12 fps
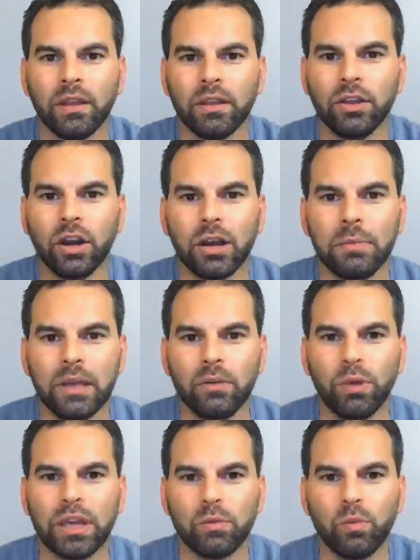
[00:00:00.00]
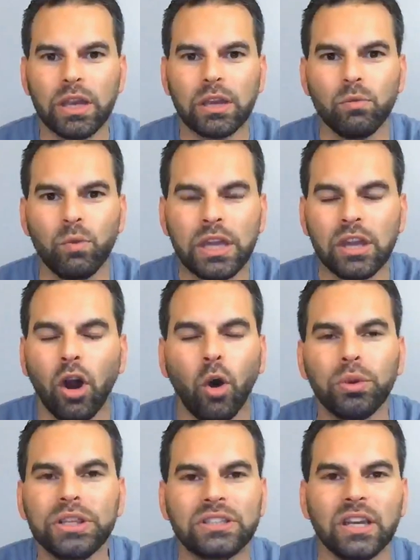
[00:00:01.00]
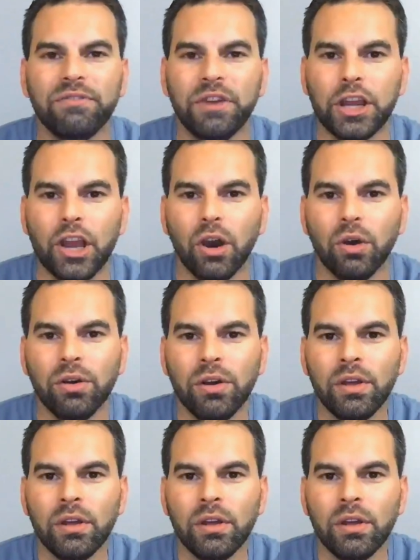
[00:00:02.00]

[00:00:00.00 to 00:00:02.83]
You know what I mean? We can only see a video.